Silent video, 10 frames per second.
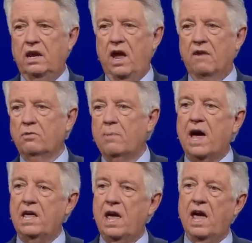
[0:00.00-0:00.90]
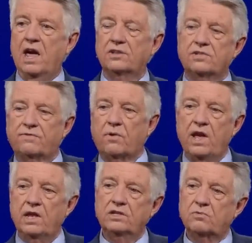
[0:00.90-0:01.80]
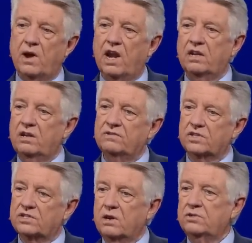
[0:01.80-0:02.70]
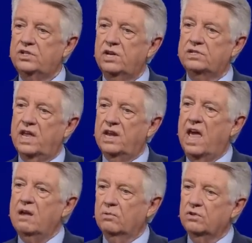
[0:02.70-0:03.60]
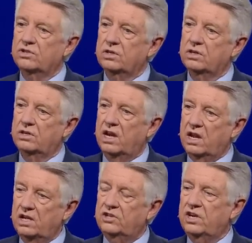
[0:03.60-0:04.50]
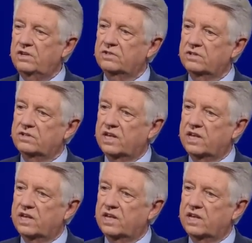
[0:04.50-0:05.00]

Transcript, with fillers: Everybody has friends, relatives, associates, and neighbors that need Jesus.